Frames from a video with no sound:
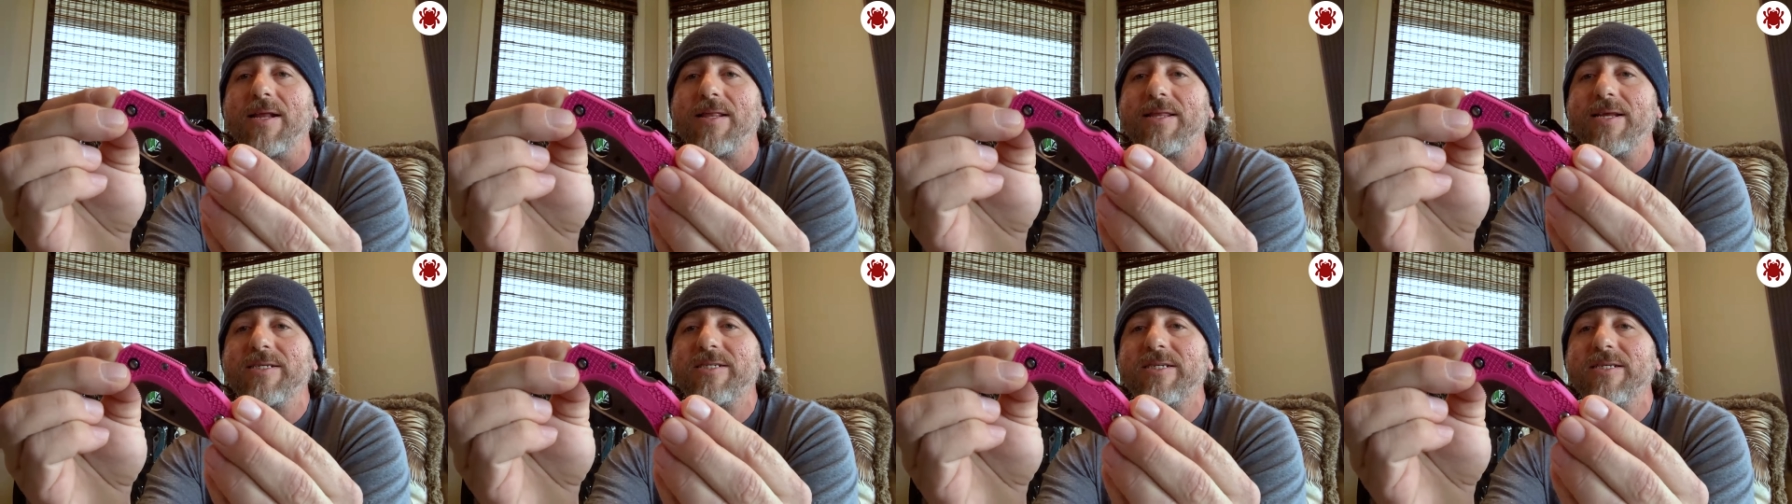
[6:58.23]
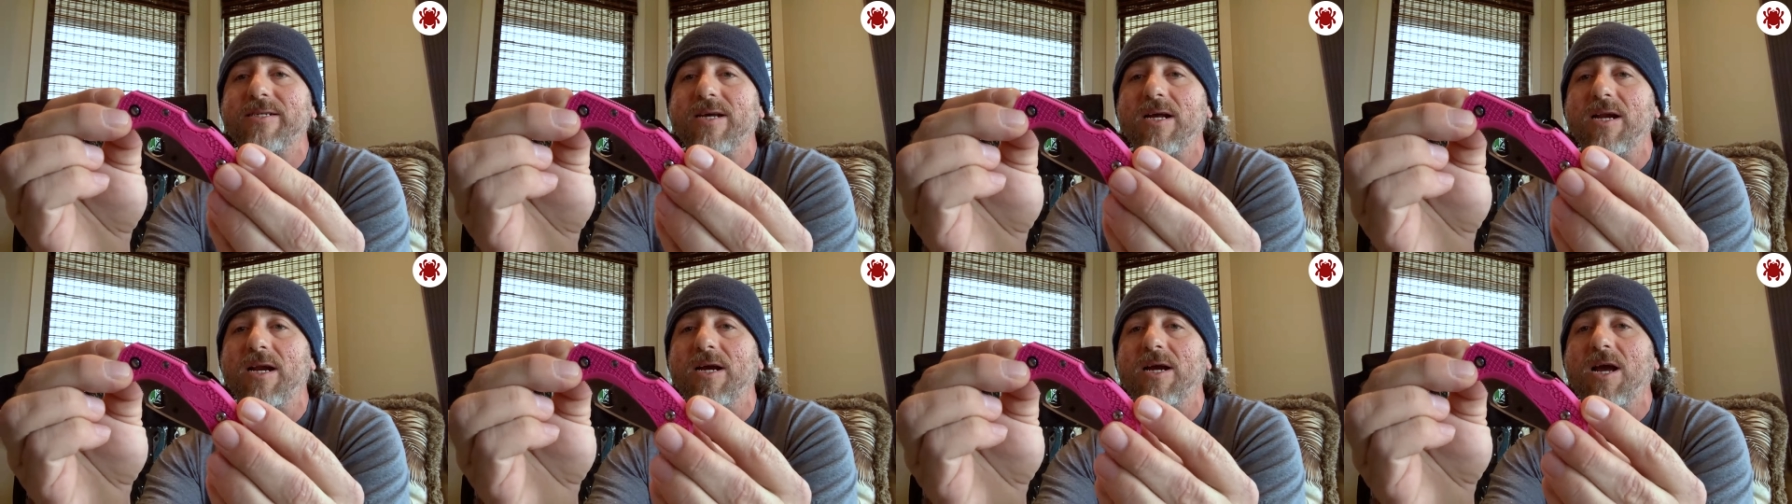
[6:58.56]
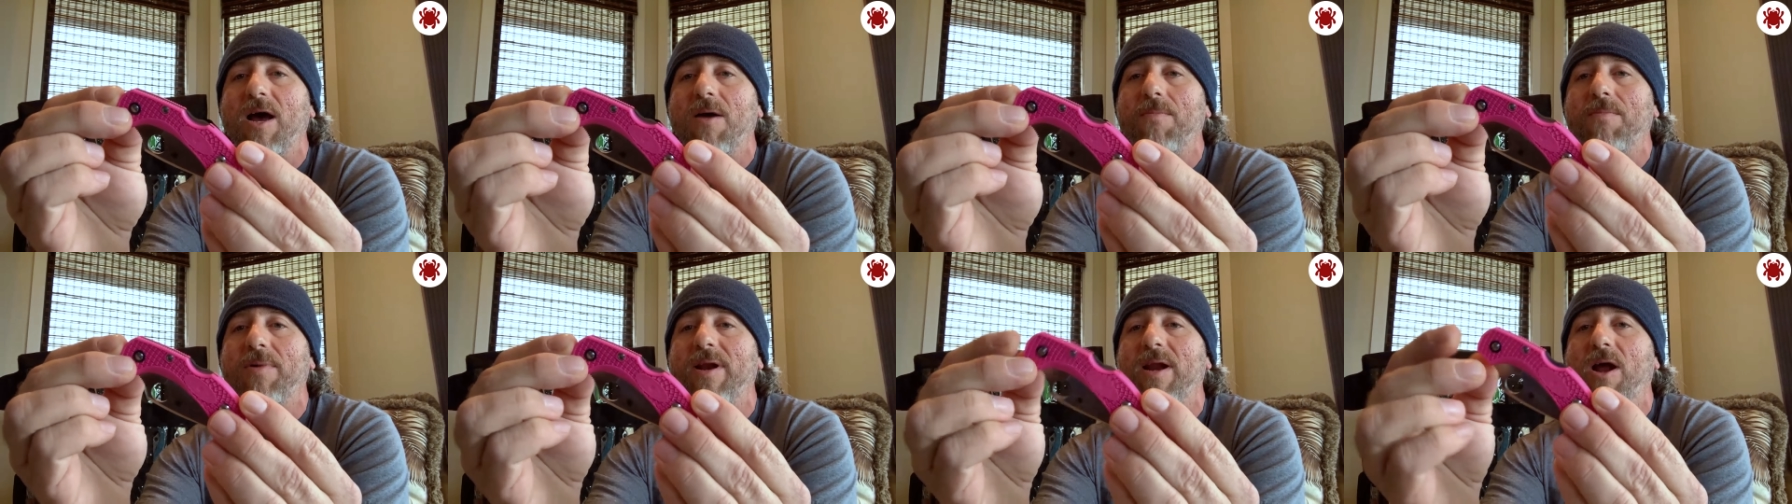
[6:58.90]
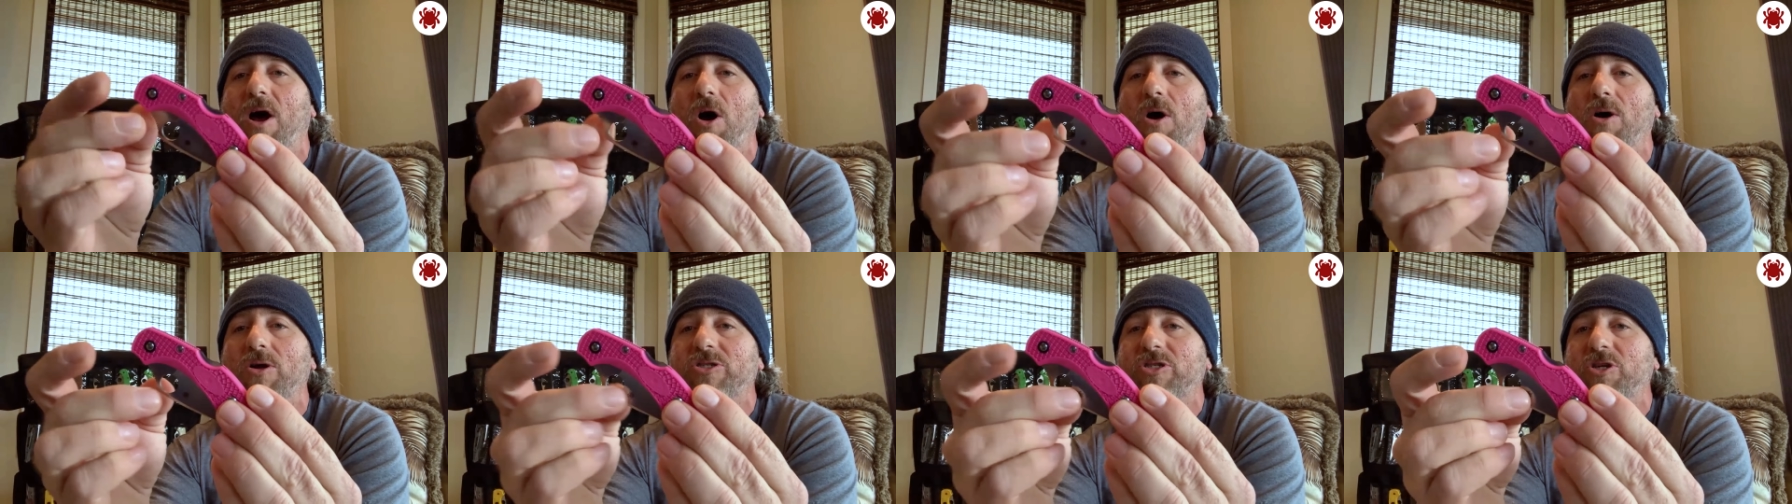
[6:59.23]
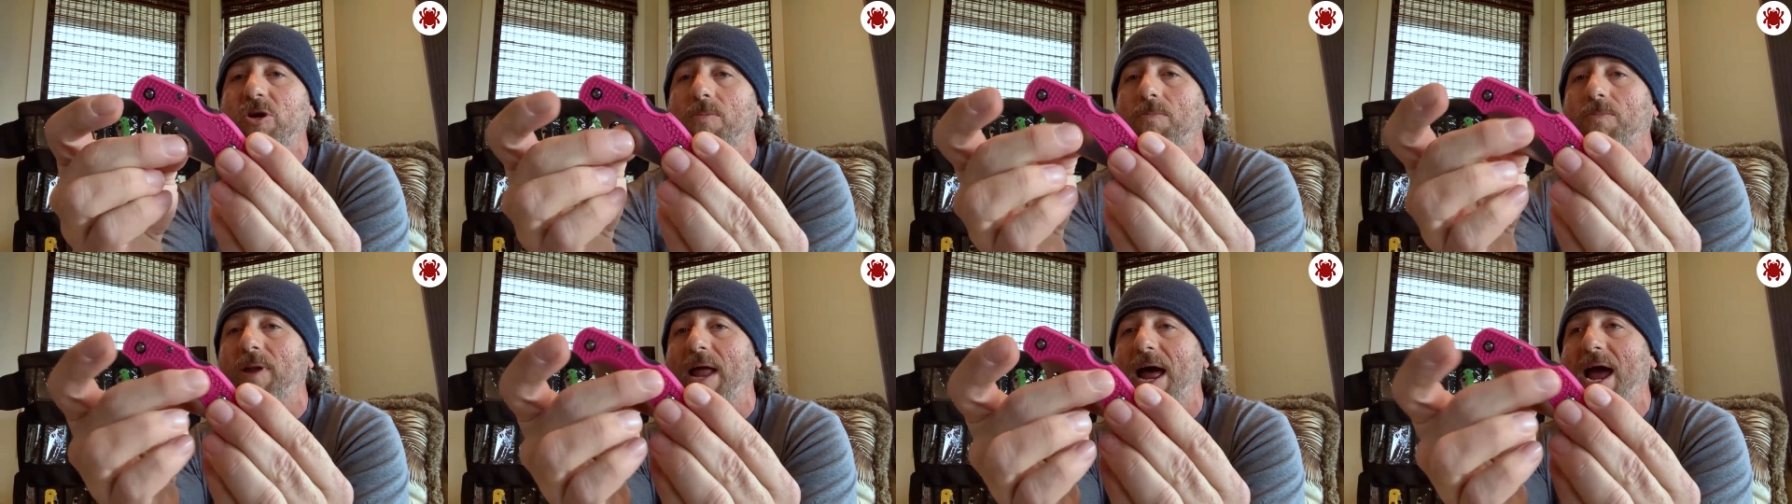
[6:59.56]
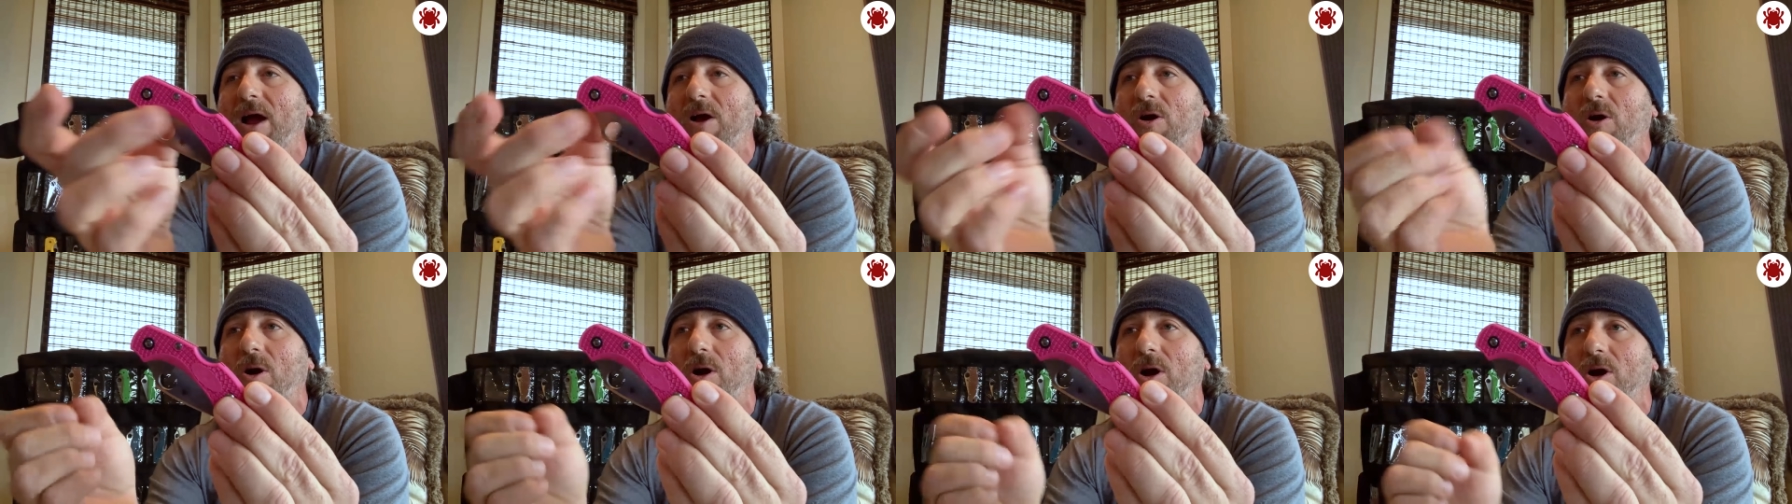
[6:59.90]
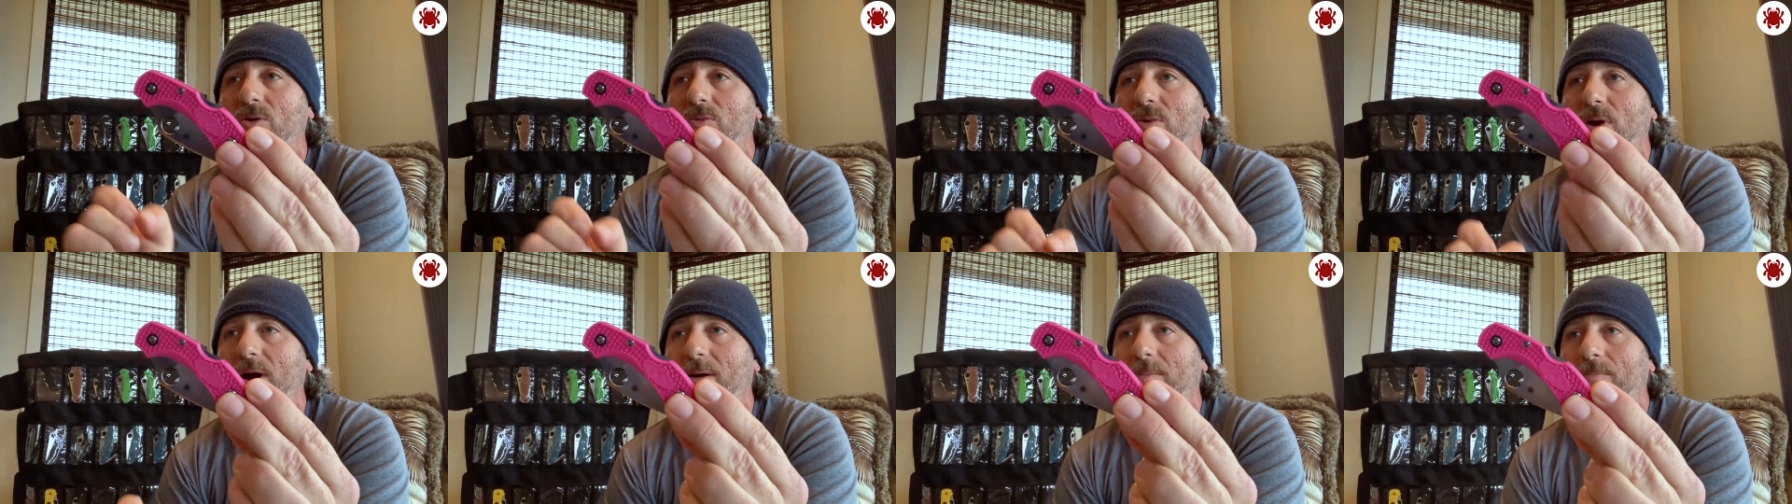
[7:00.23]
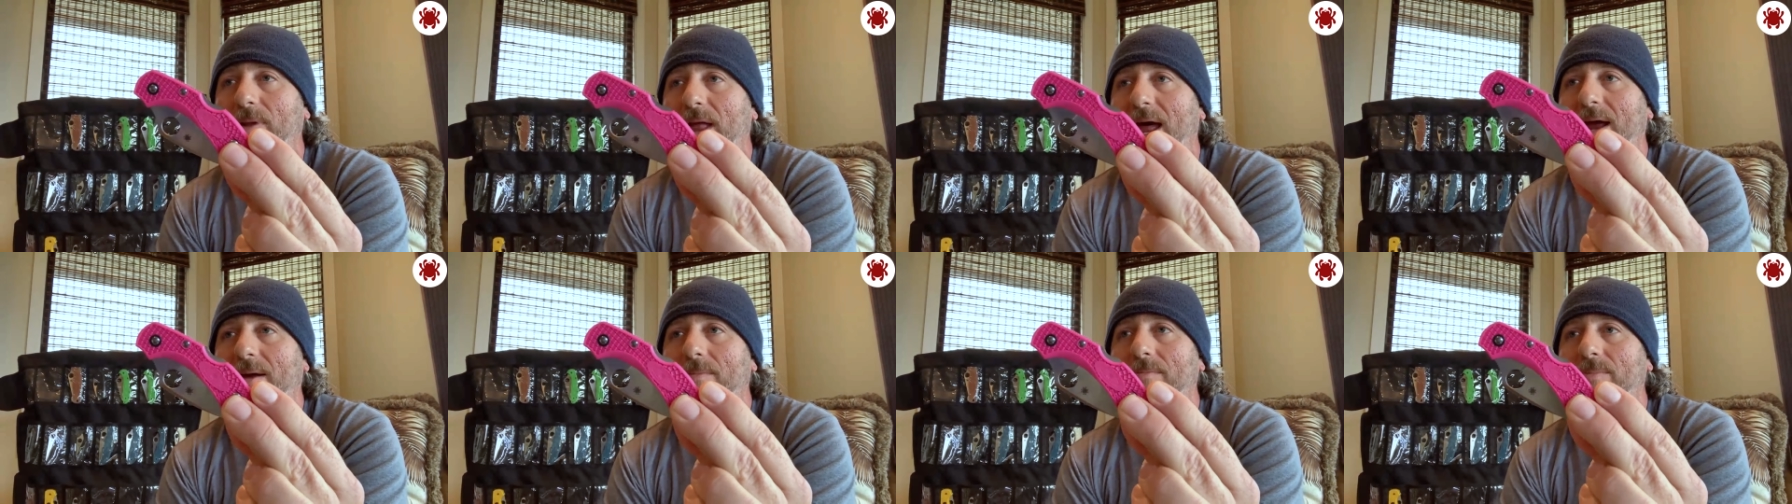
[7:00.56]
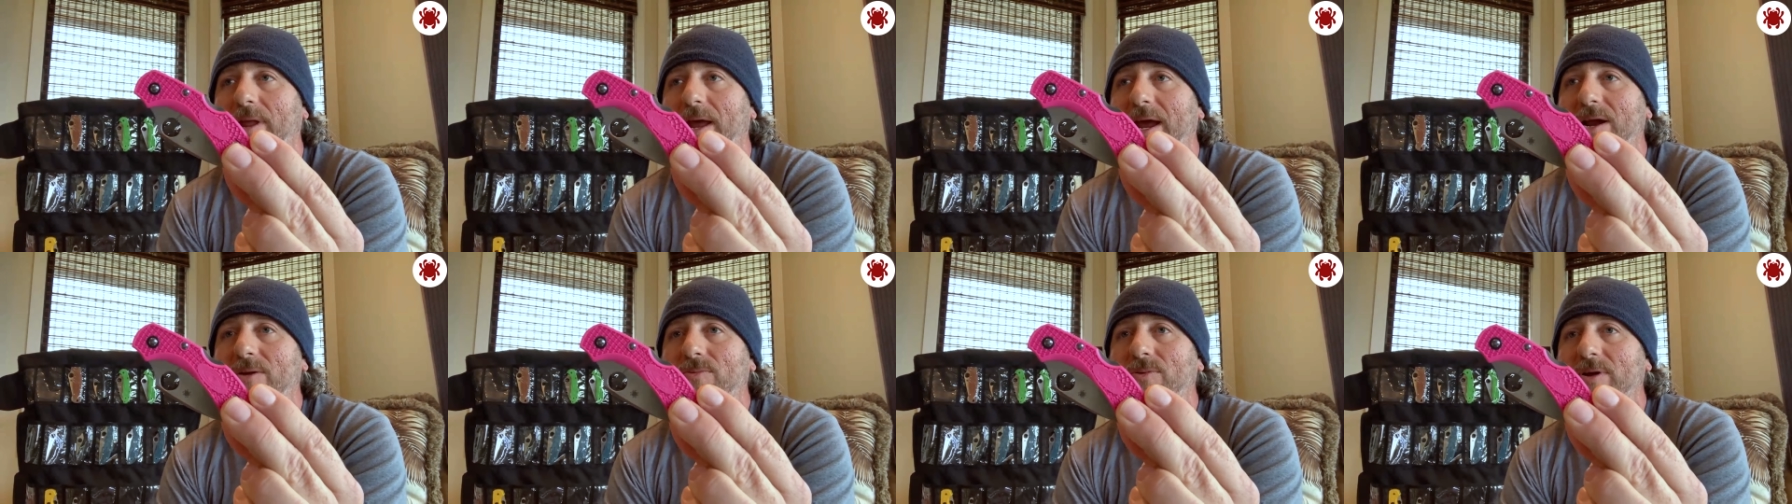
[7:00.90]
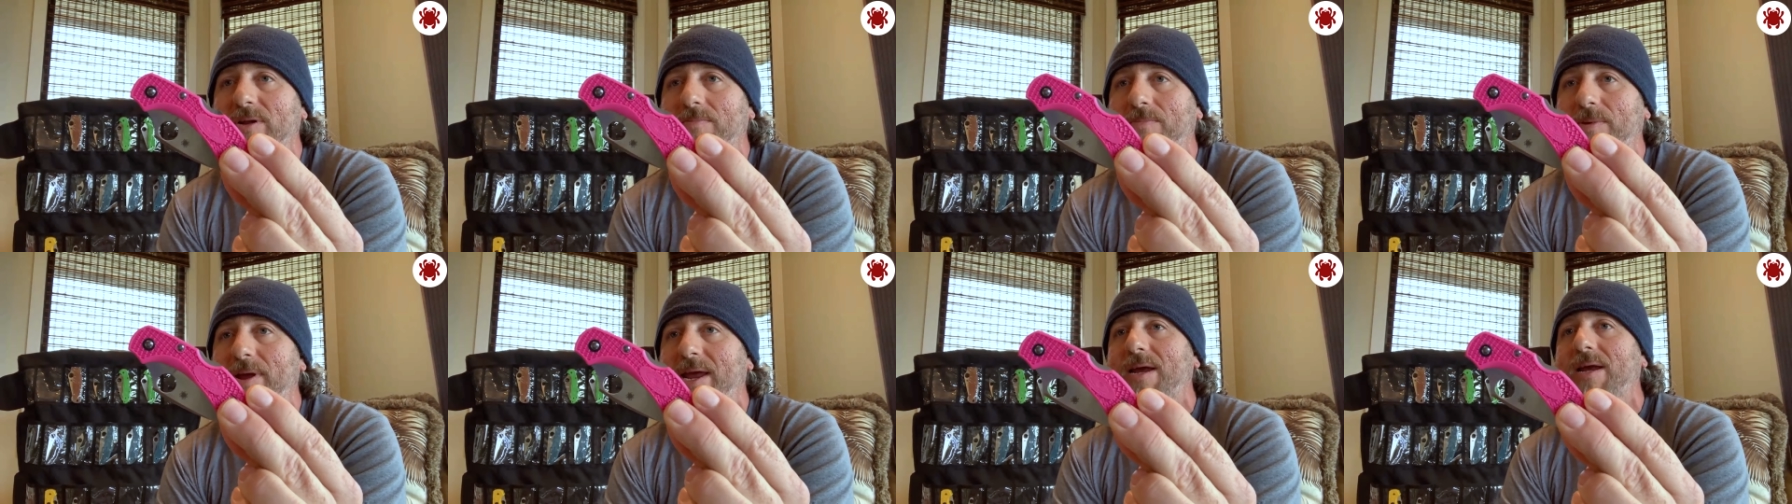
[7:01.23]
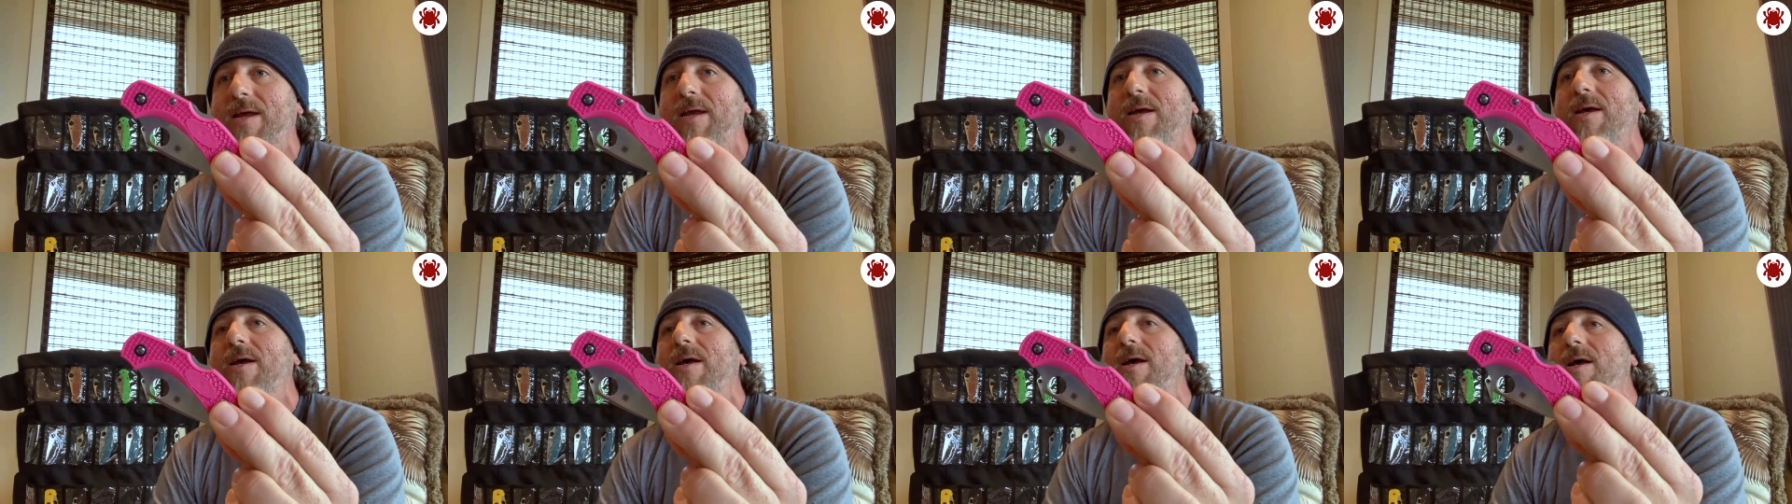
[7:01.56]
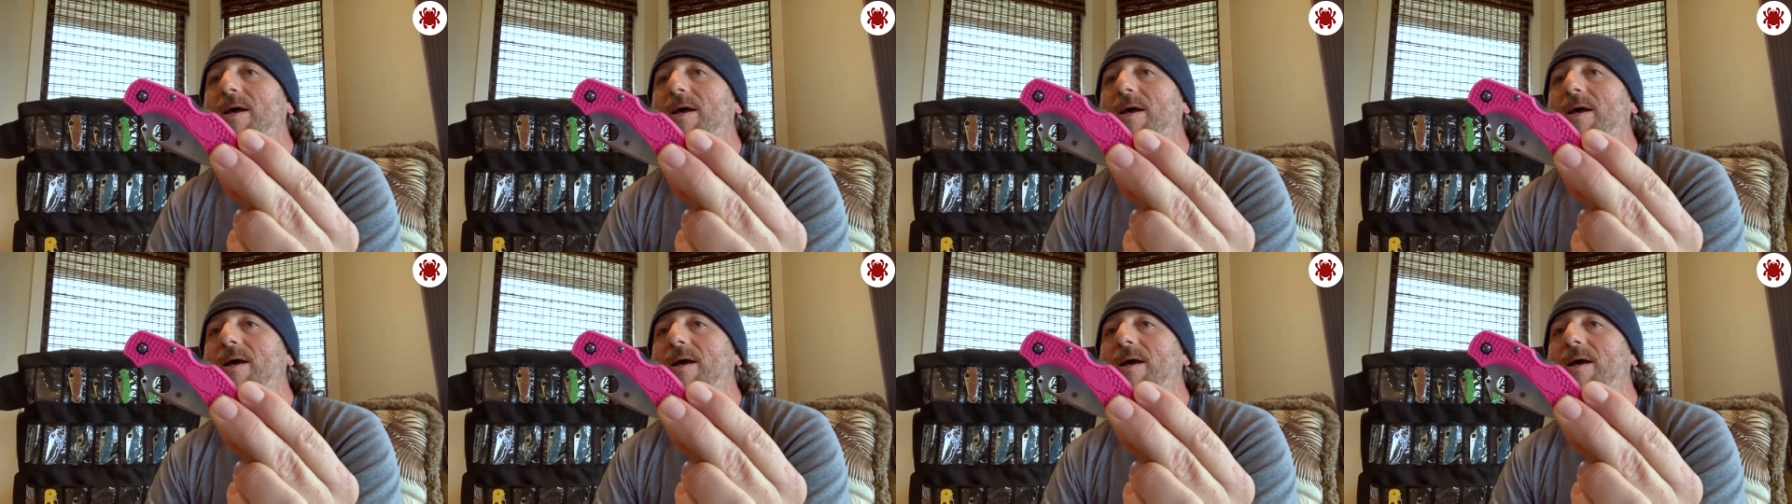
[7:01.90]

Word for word: this is going to come in also black hardware, black blade with pink,